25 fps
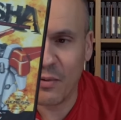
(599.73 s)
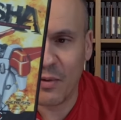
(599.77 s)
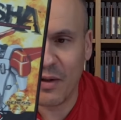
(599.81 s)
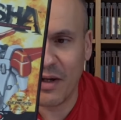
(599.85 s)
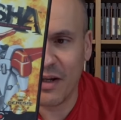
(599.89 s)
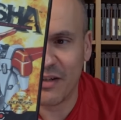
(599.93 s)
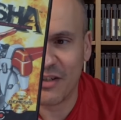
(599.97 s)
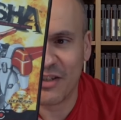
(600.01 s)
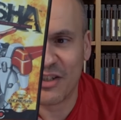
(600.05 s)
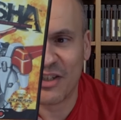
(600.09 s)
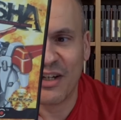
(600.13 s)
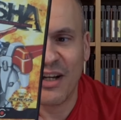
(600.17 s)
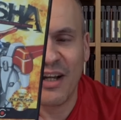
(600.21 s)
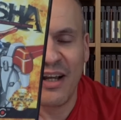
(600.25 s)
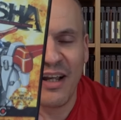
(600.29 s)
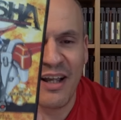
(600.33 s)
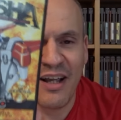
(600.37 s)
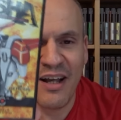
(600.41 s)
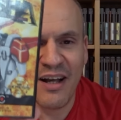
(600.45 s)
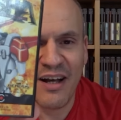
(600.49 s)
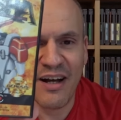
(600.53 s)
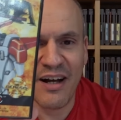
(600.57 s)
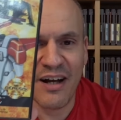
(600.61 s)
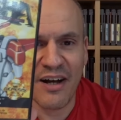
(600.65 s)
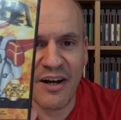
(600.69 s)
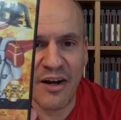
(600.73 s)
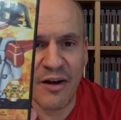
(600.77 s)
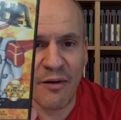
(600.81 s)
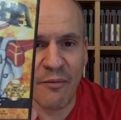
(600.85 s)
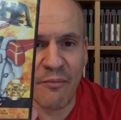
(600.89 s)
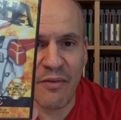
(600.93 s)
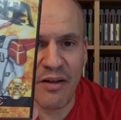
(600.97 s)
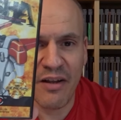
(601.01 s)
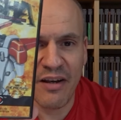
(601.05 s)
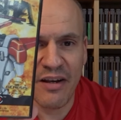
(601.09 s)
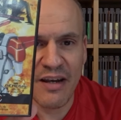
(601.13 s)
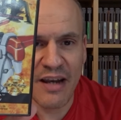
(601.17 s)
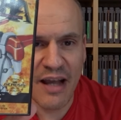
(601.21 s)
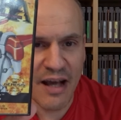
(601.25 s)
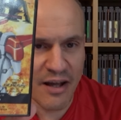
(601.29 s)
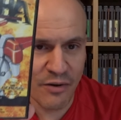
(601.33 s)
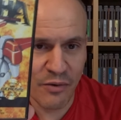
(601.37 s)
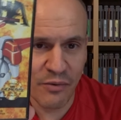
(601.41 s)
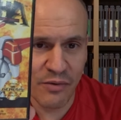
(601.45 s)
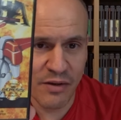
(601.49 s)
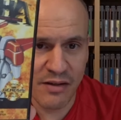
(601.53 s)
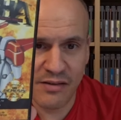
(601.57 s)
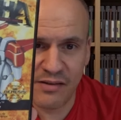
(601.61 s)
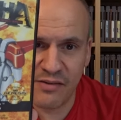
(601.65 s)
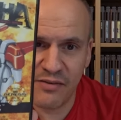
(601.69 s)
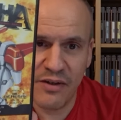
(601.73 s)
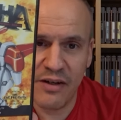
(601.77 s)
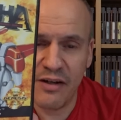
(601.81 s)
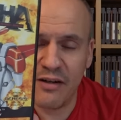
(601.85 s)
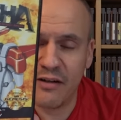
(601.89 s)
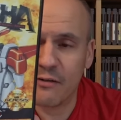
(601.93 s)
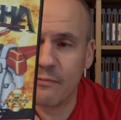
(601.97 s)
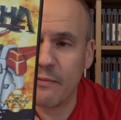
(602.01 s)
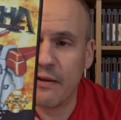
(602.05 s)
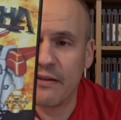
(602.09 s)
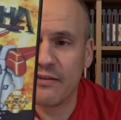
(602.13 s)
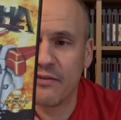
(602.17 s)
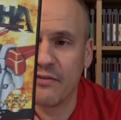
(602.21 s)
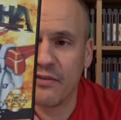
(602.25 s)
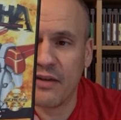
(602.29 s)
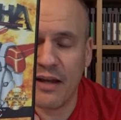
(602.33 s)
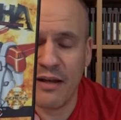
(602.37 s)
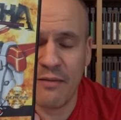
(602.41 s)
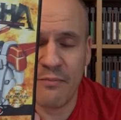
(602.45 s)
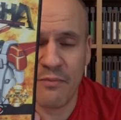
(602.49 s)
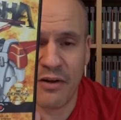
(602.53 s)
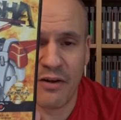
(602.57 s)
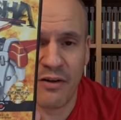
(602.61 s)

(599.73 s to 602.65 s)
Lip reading: which not only is a very expensive game, but